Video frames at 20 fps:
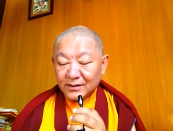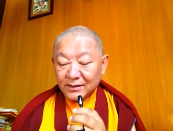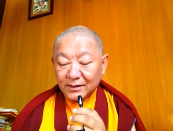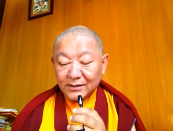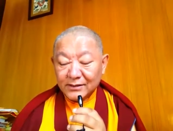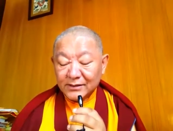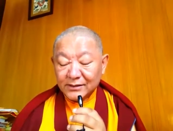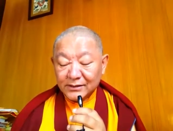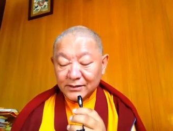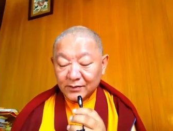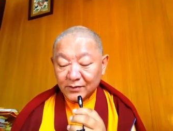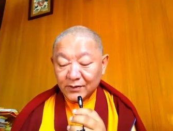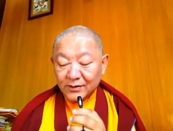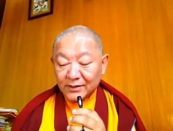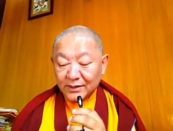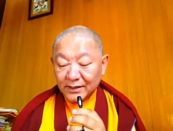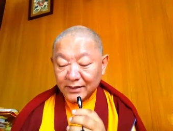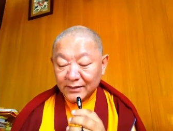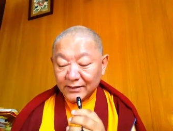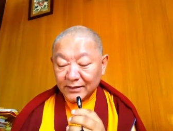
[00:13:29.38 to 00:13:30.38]
it is
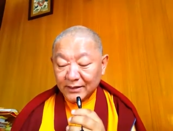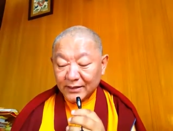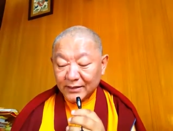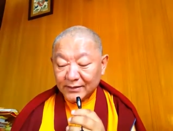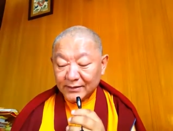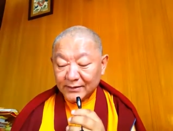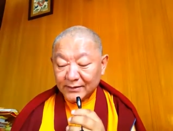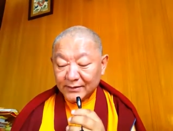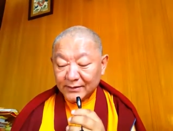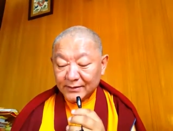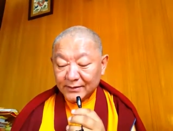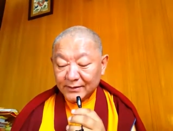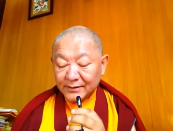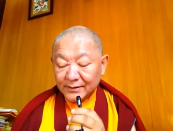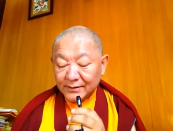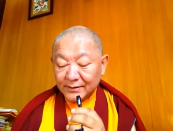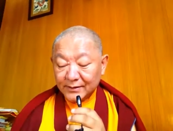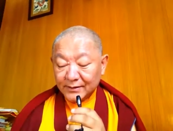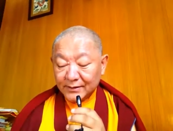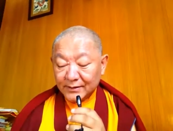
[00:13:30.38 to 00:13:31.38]
not like that.
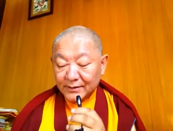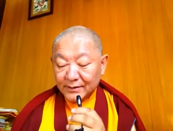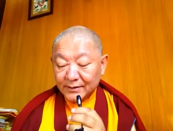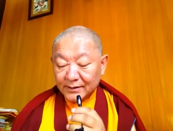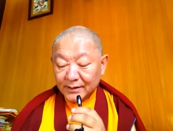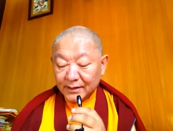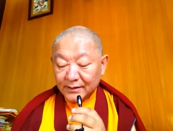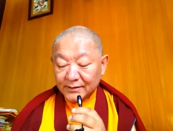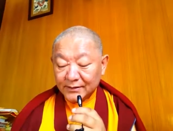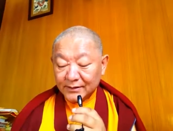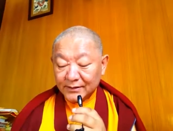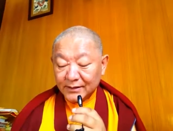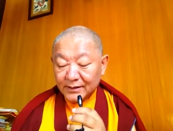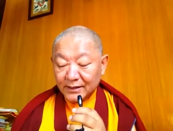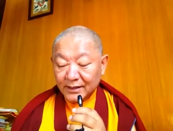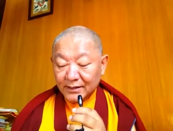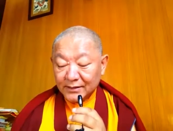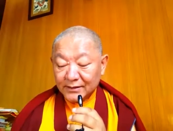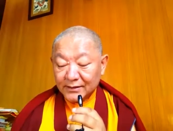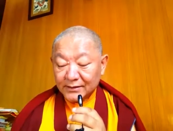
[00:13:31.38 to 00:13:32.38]
That's
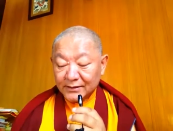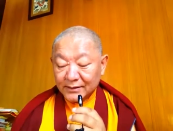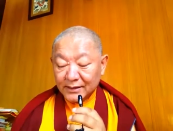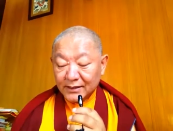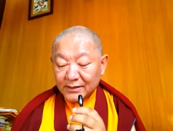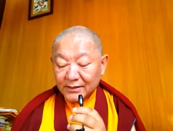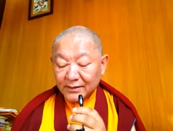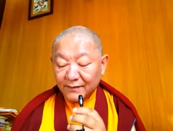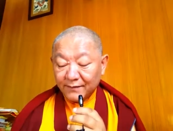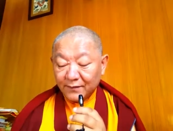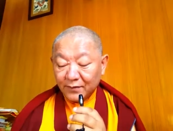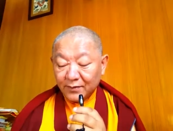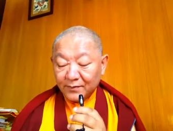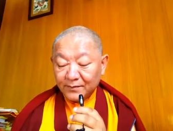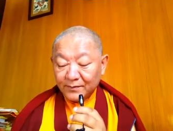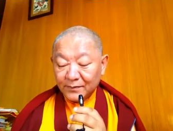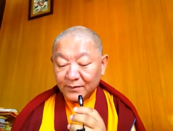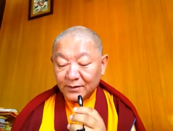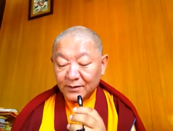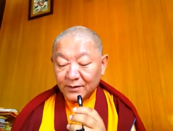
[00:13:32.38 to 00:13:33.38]
the understanding
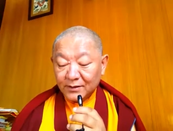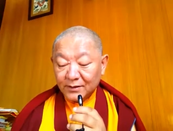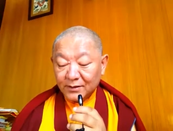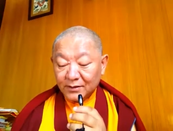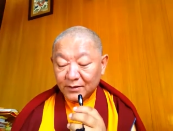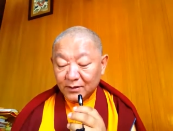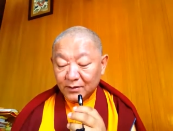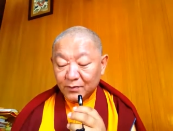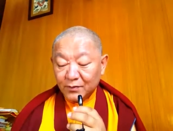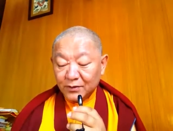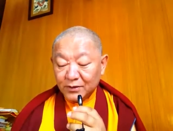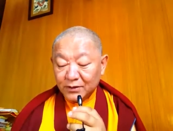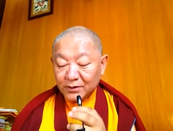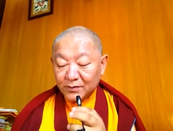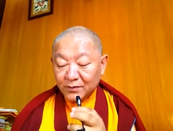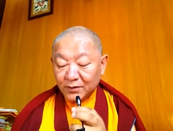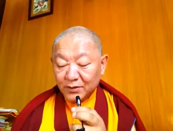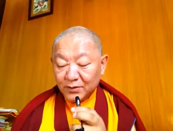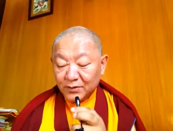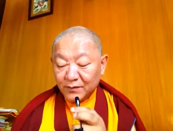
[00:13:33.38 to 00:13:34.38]
from the
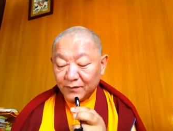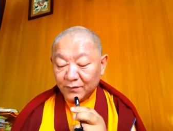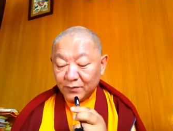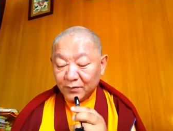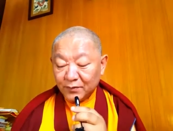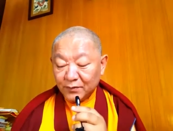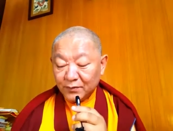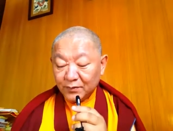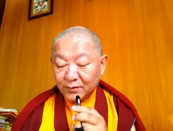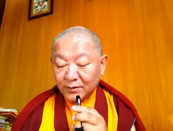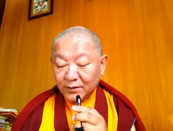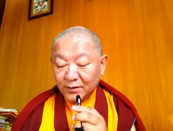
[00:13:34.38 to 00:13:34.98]
Buddhist point of view,